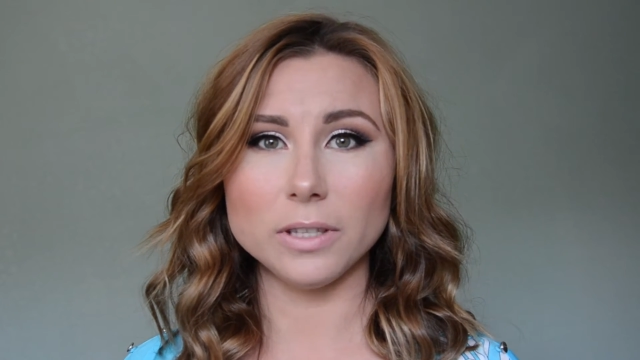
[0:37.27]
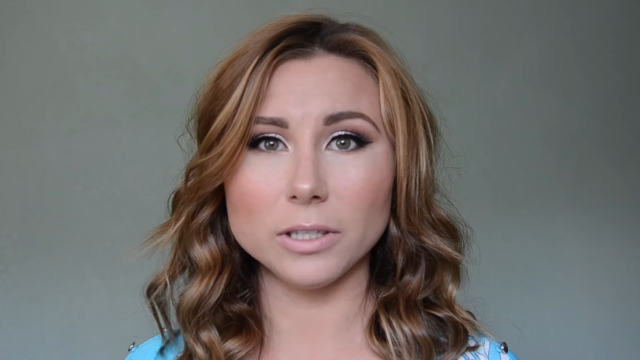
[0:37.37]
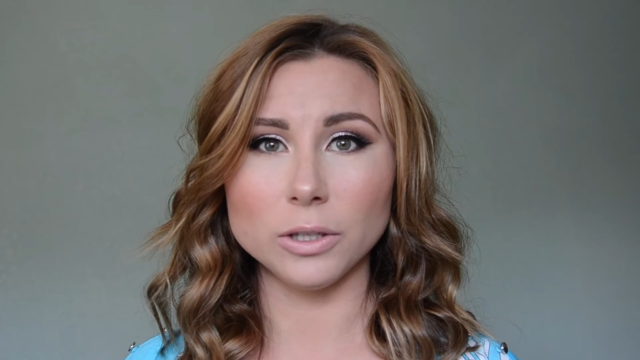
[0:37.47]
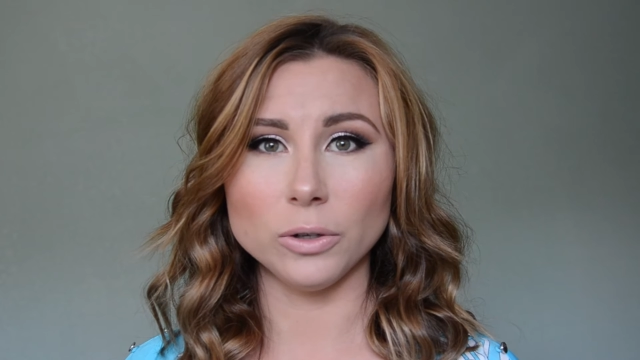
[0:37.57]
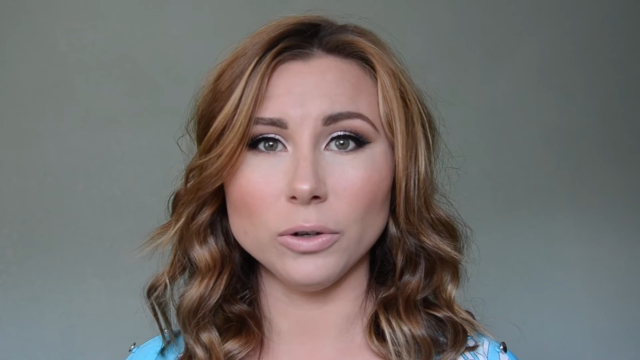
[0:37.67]

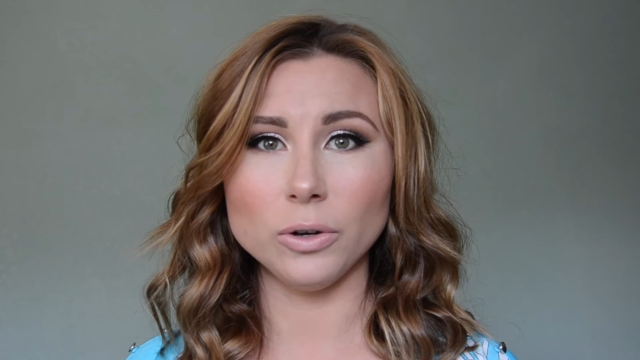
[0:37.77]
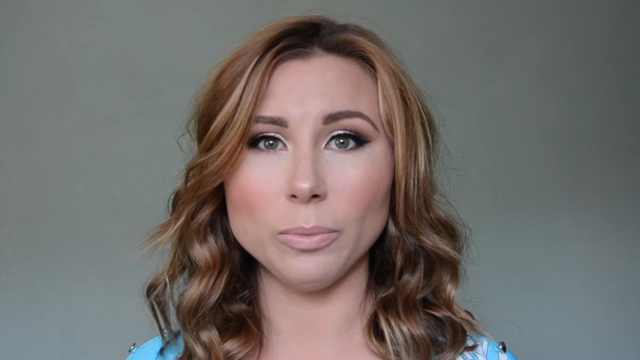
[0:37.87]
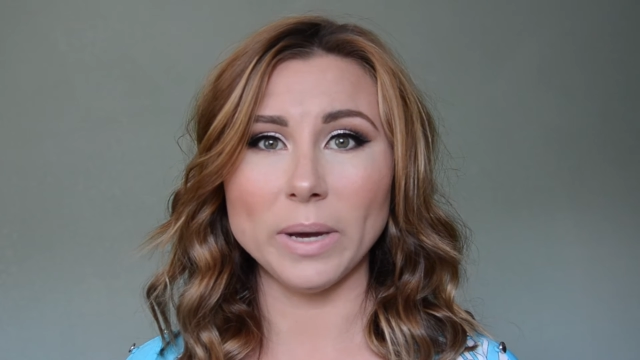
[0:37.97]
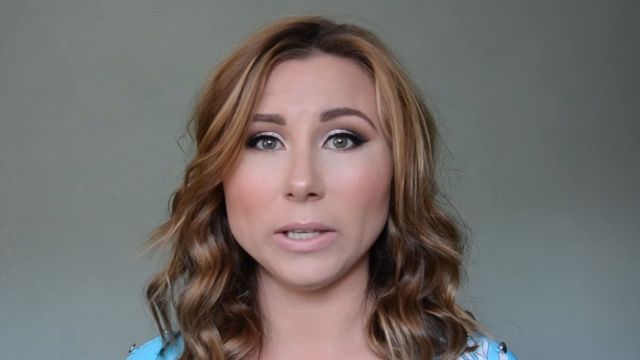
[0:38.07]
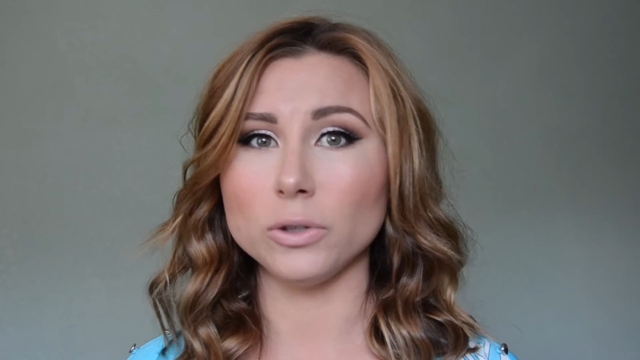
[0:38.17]
this
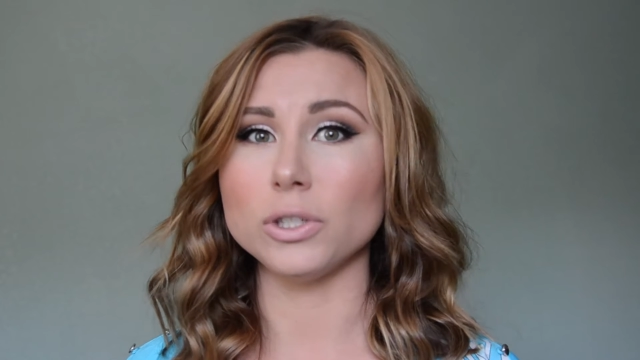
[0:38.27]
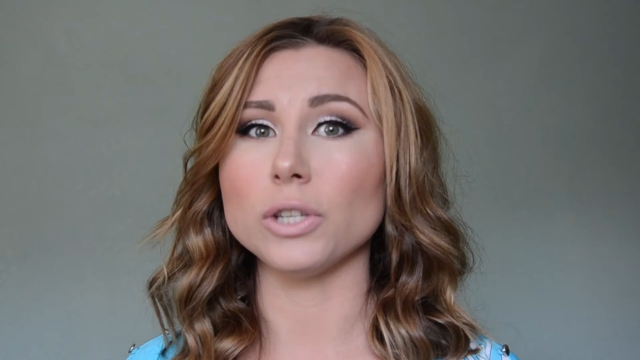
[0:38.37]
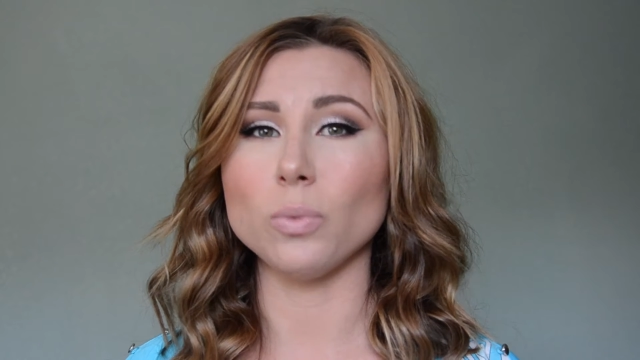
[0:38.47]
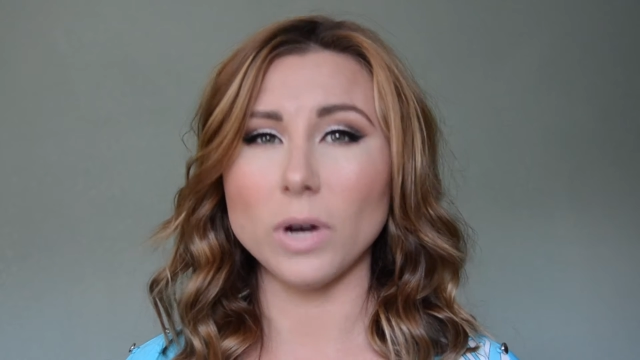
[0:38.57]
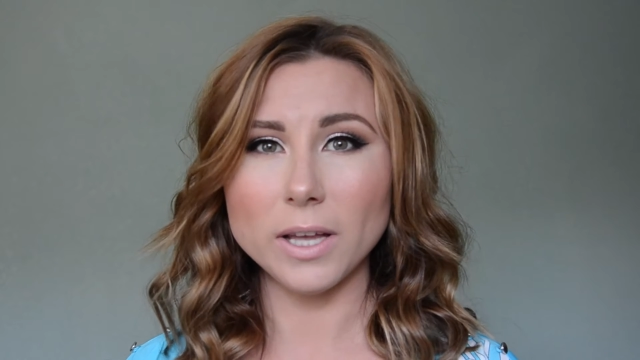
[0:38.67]
look by
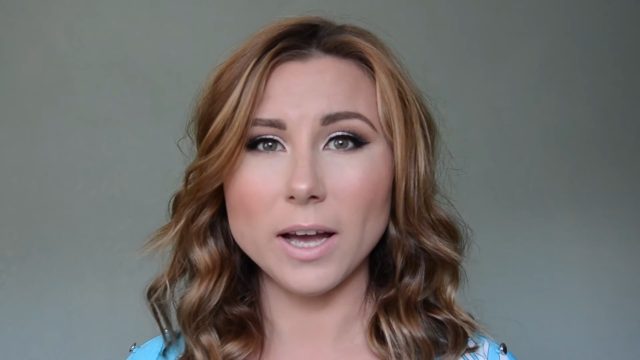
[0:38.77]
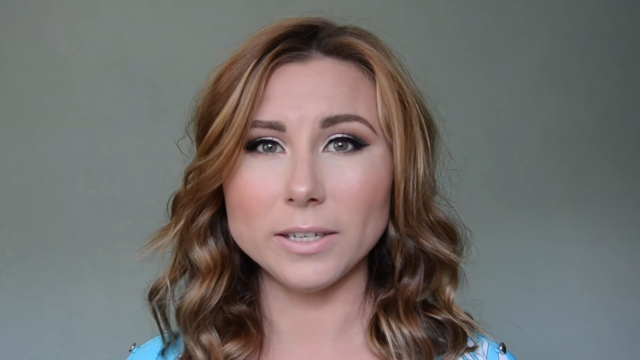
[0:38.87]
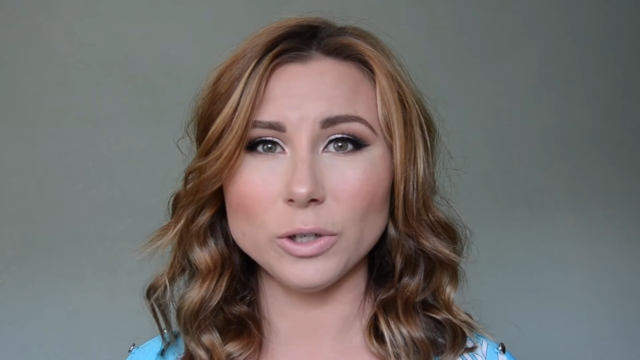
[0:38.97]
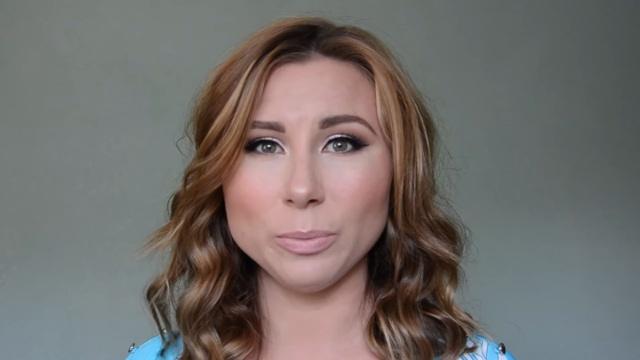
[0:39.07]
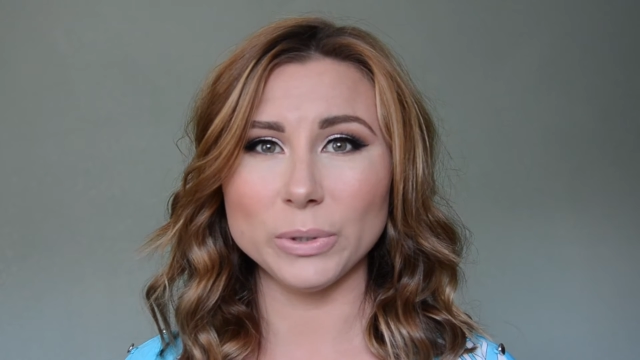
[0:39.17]
using
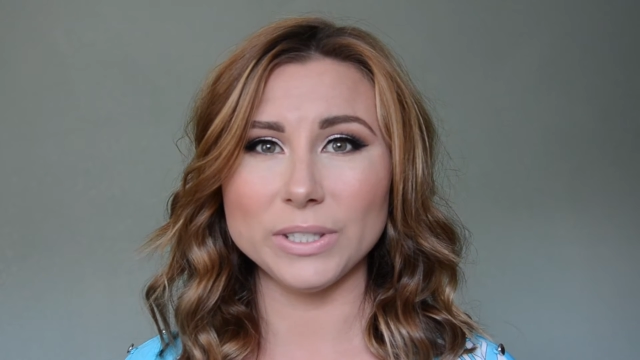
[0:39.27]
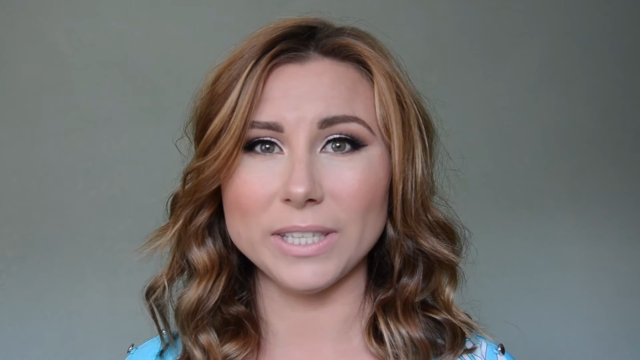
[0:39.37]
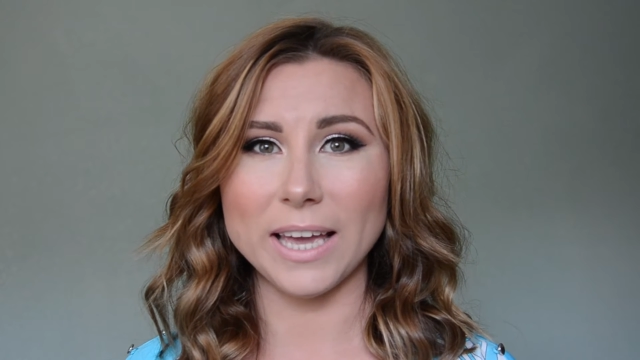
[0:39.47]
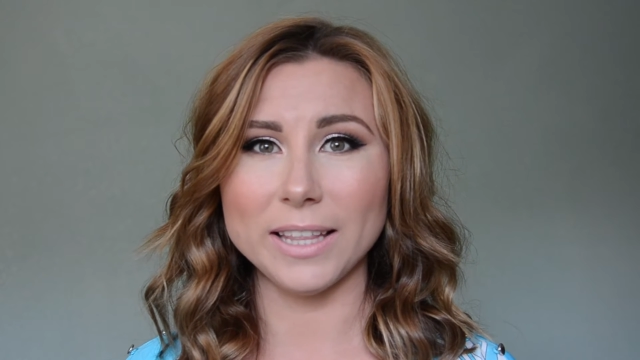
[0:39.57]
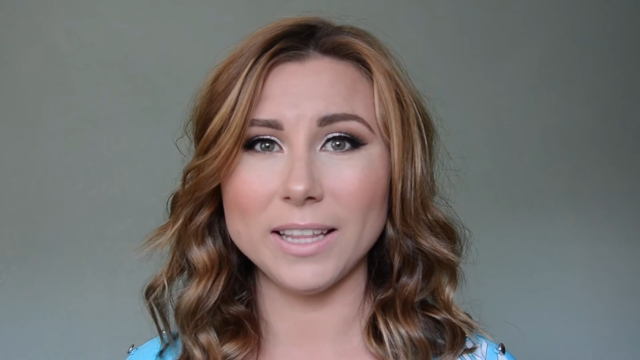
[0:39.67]

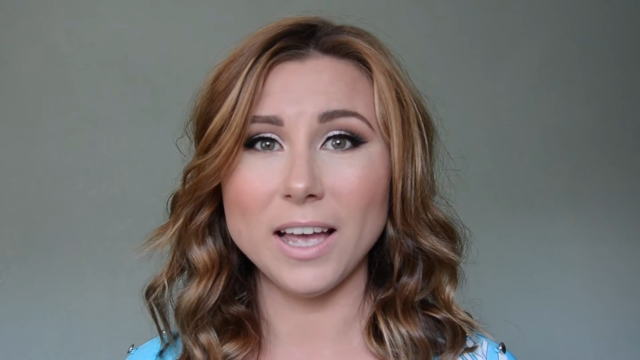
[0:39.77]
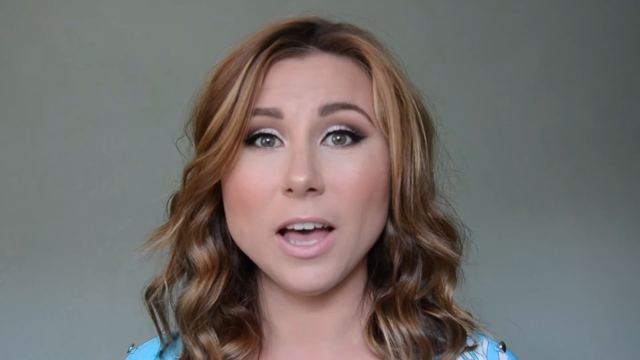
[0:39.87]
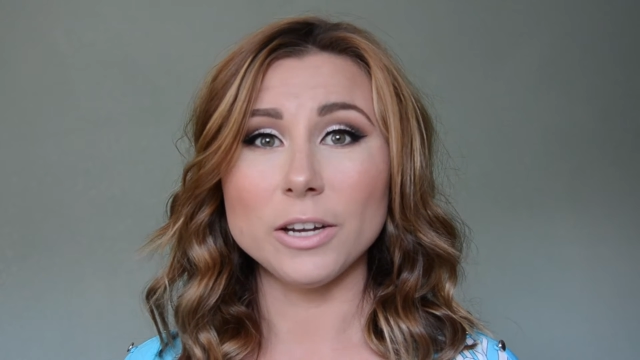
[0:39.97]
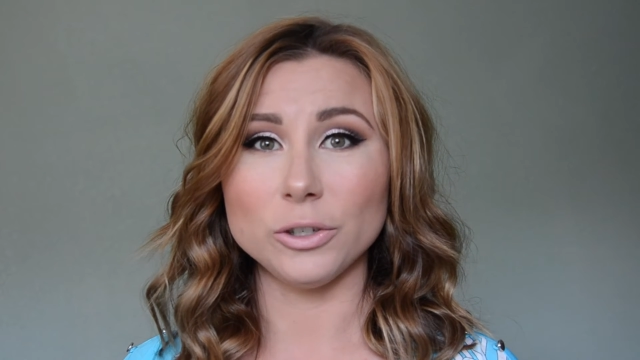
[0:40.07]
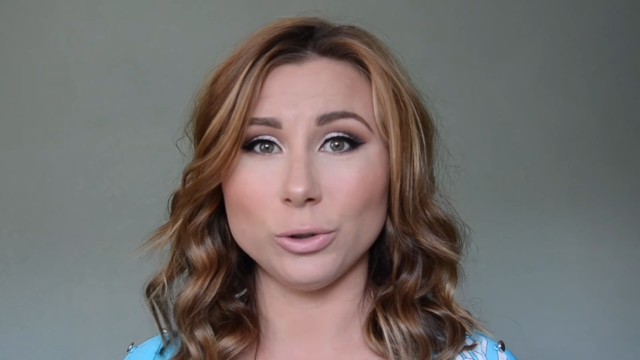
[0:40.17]
100%
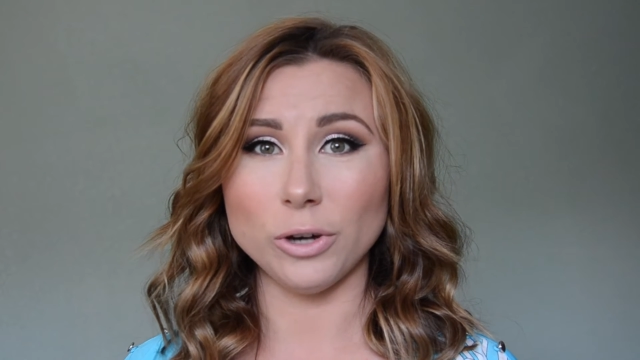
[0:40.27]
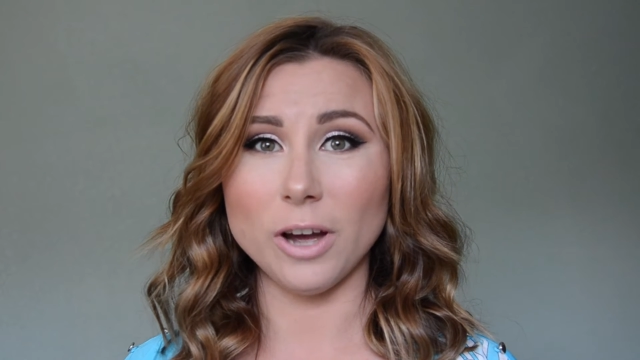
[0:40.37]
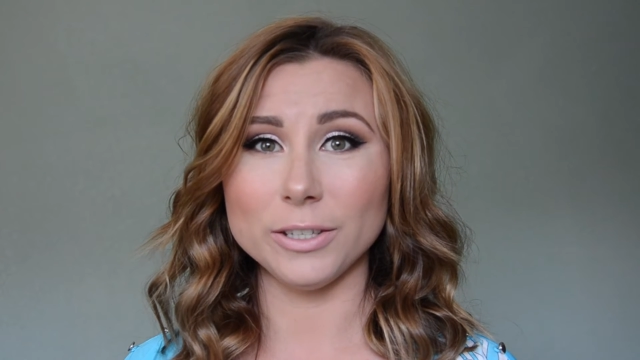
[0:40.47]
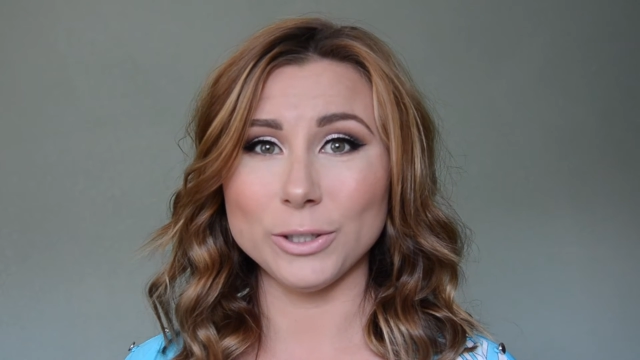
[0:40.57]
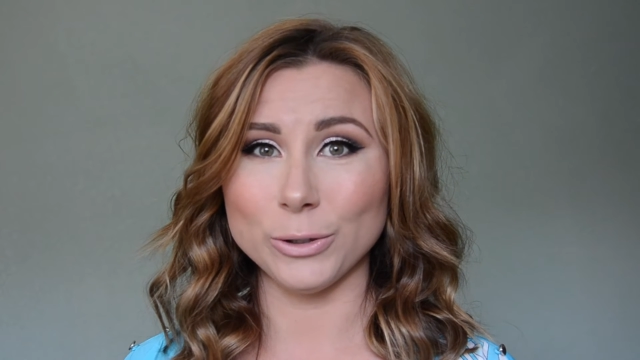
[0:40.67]

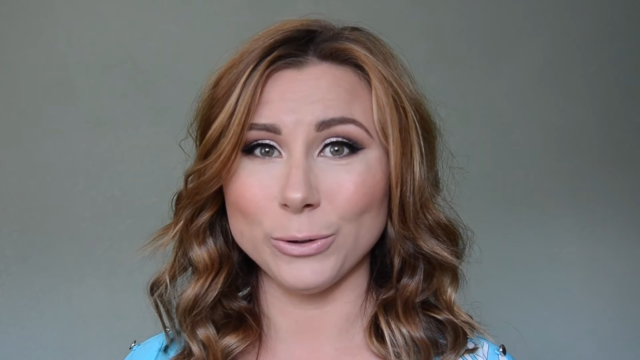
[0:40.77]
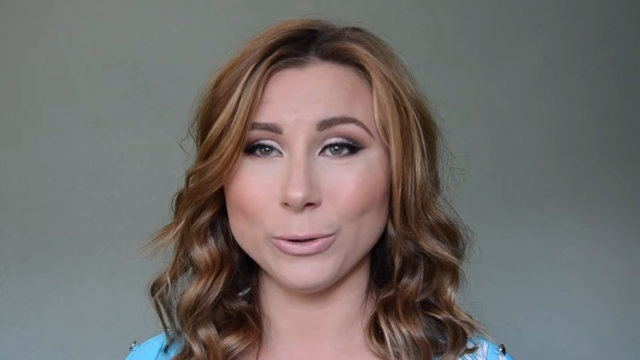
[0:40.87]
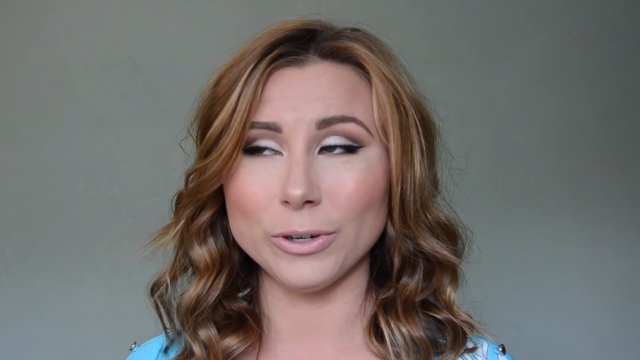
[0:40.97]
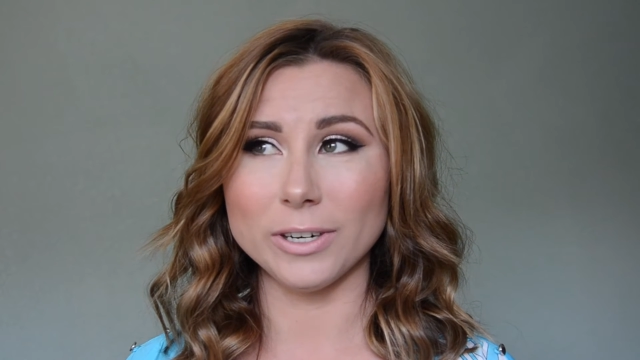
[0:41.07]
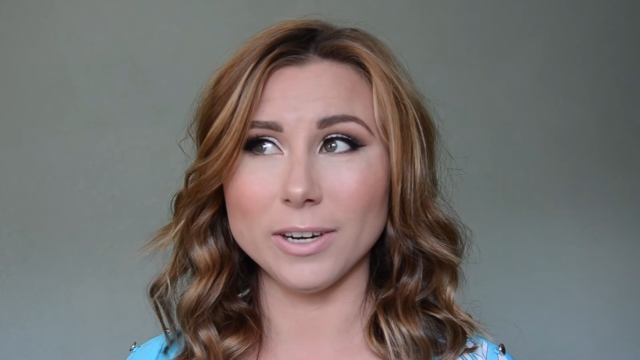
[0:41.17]

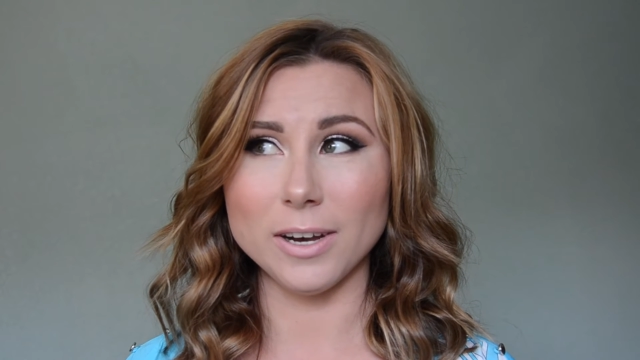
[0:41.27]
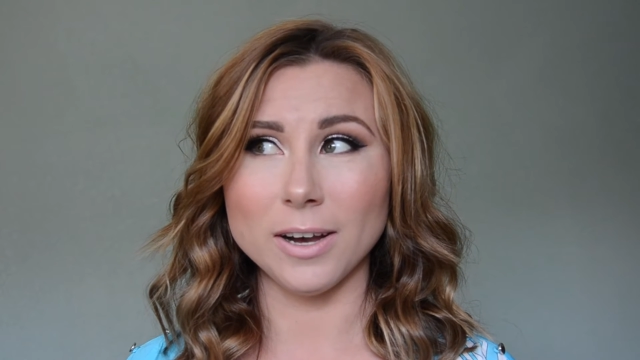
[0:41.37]
drugstore